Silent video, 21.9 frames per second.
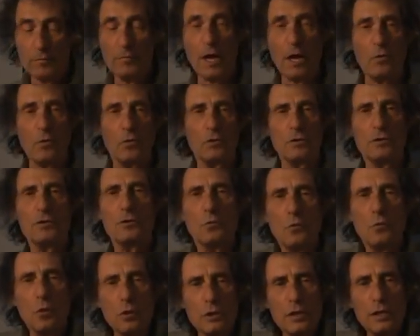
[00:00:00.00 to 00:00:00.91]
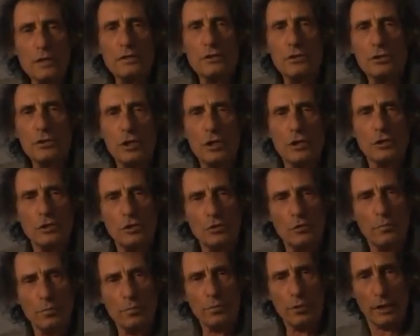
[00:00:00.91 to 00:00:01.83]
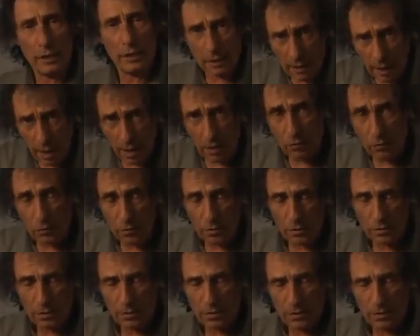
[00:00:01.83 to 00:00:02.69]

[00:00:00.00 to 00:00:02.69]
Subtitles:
from now on. So what has changed in your brain now?